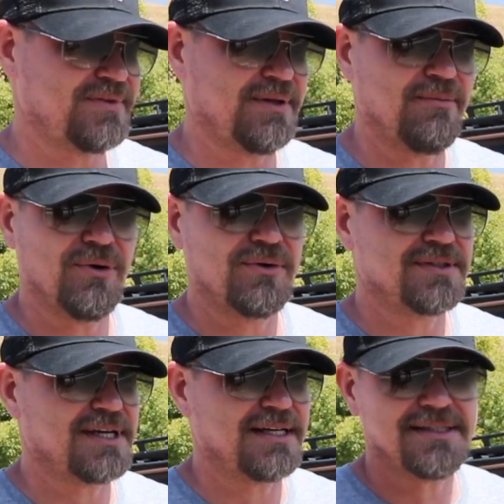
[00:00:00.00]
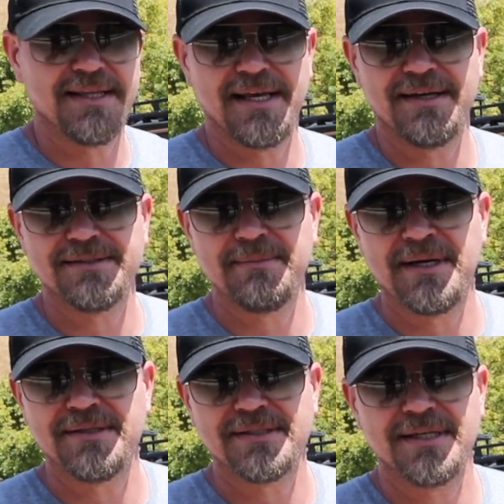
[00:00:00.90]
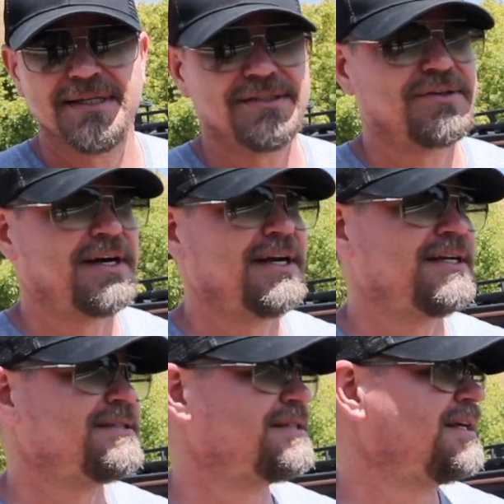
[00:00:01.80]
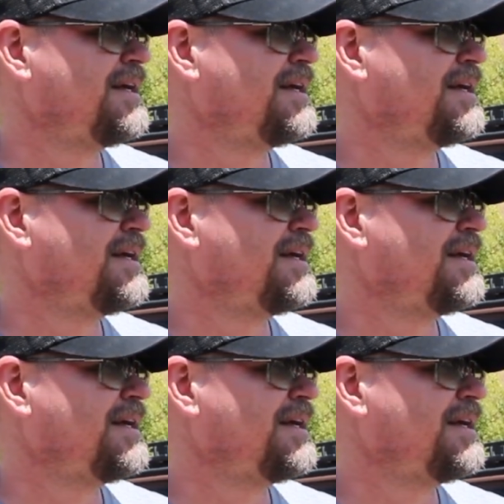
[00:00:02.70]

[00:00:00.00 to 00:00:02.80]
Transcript: motor's got 10,000 miles on it, trans.